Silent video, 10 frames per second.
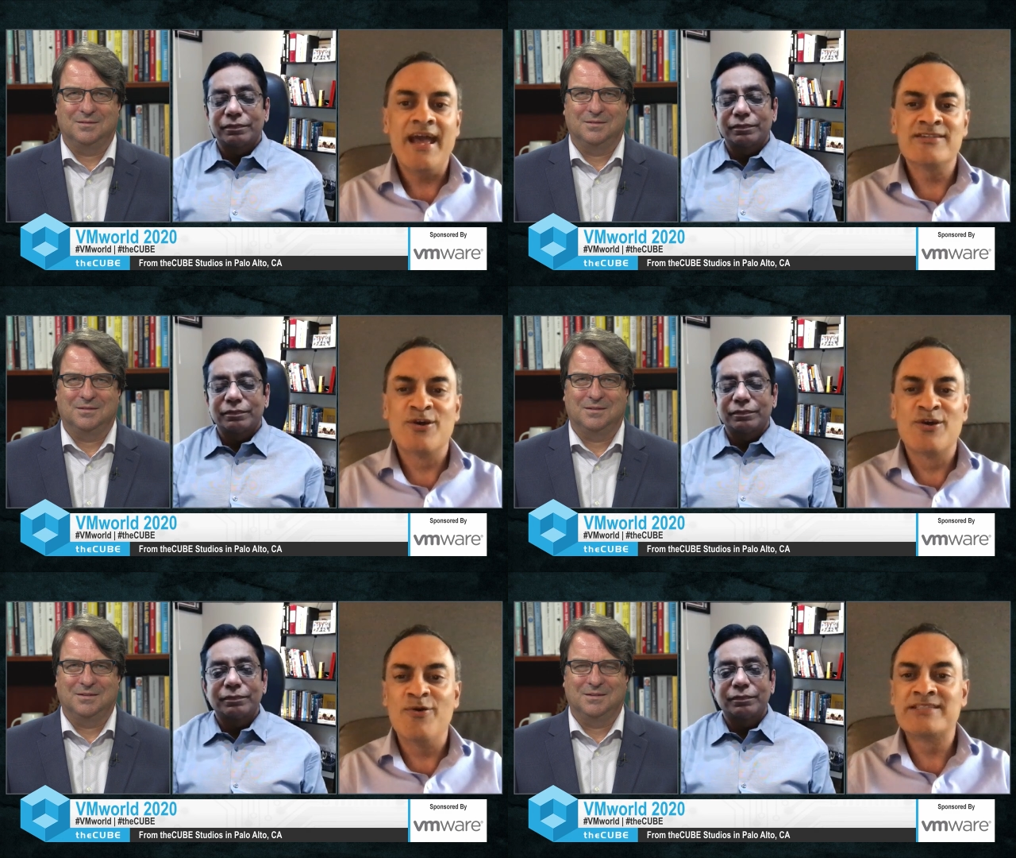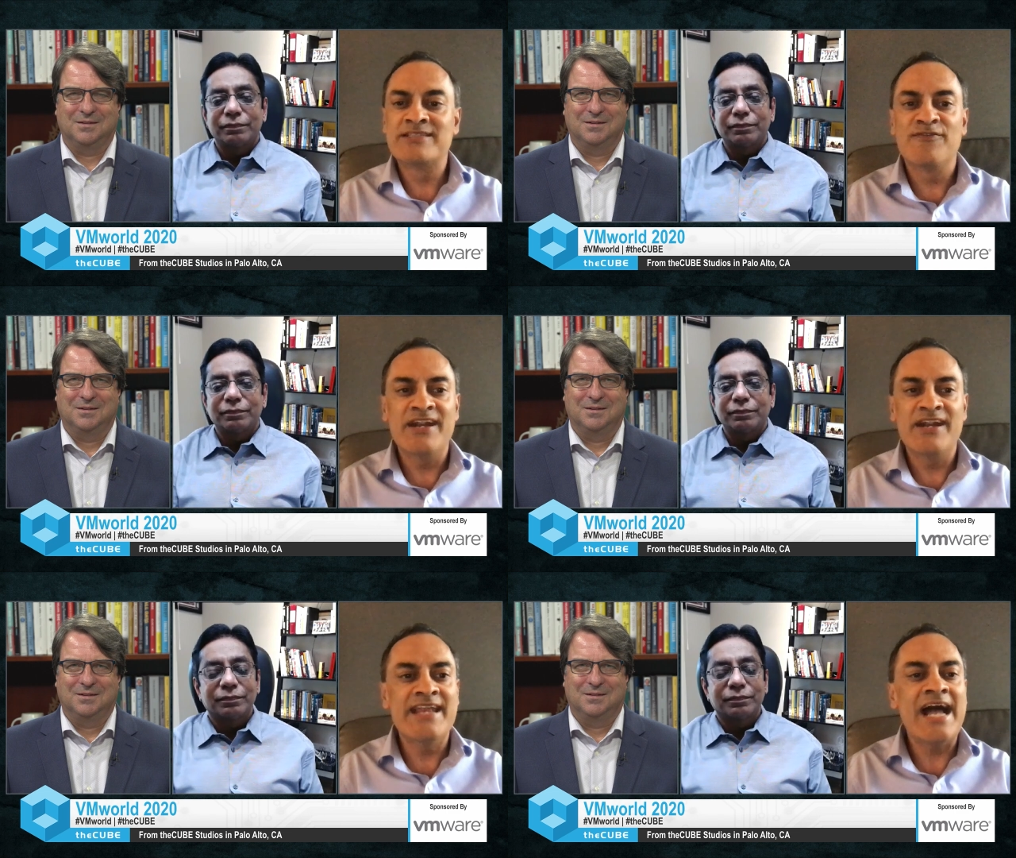Speaker 1: And so it's a
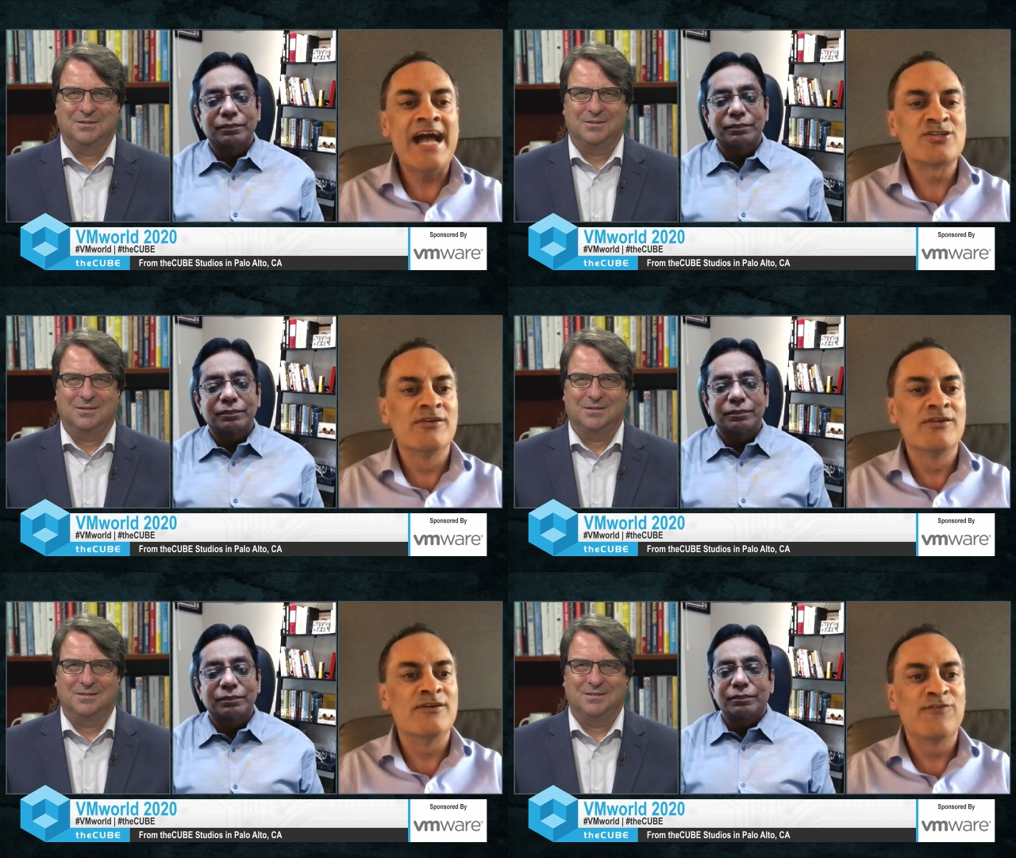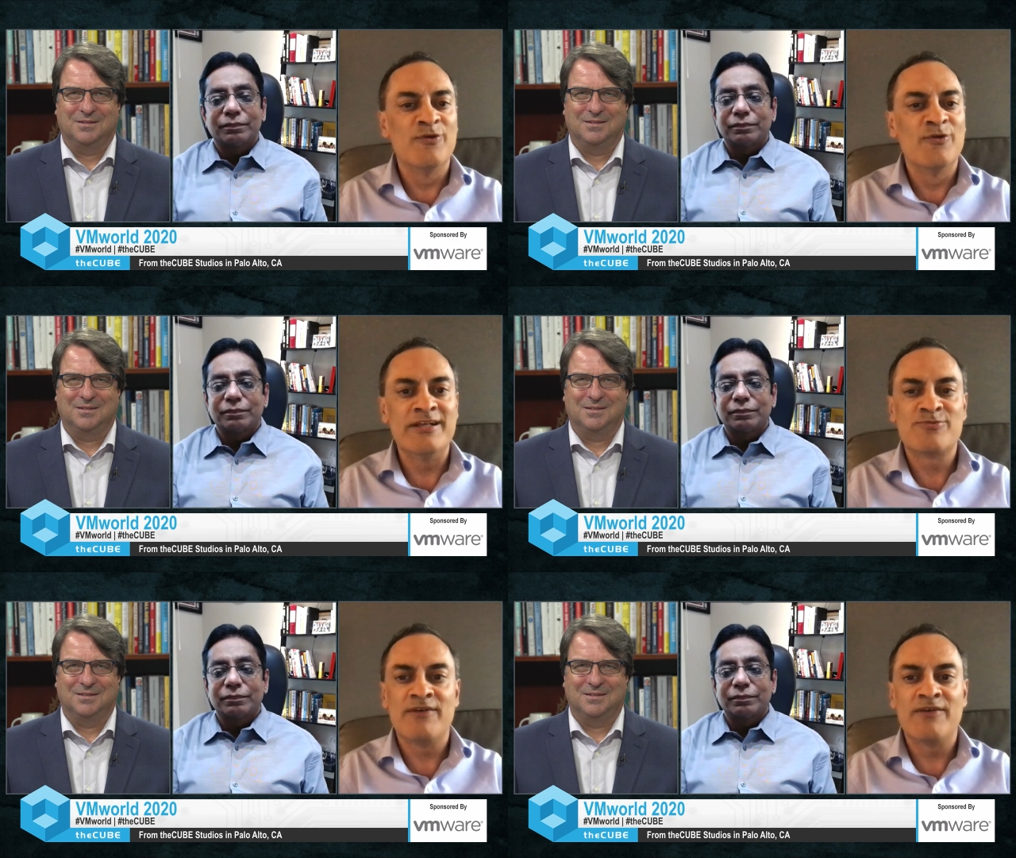very natural confluence.